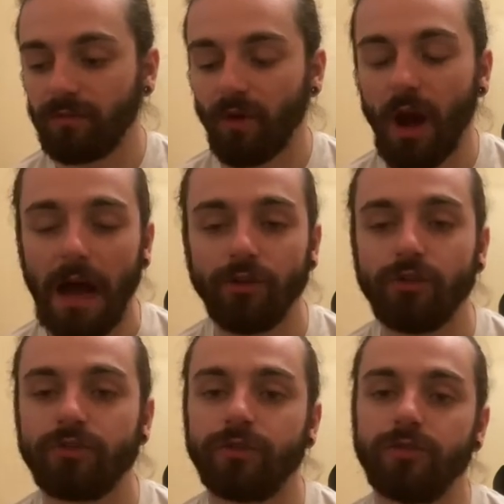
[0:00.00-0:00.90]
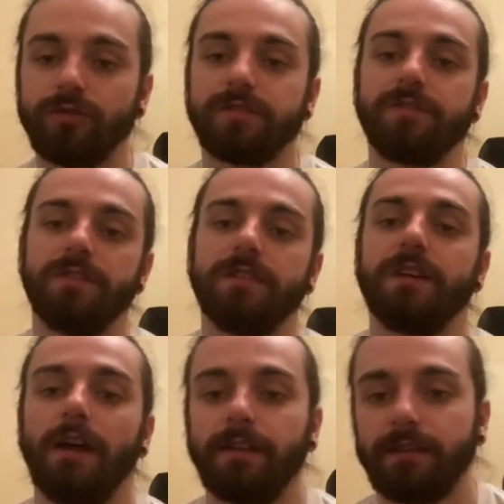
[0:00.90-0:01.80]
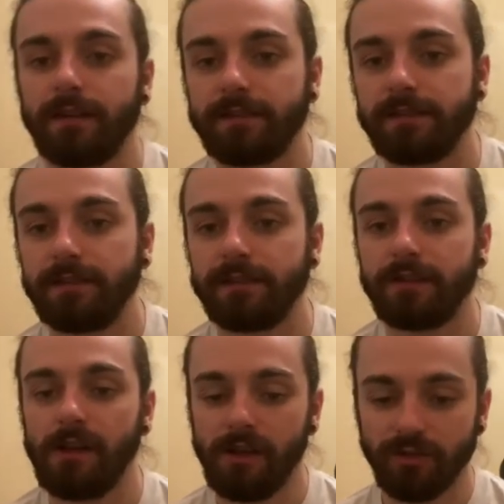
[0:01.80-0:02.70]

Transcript: I usually use 3 characteristics.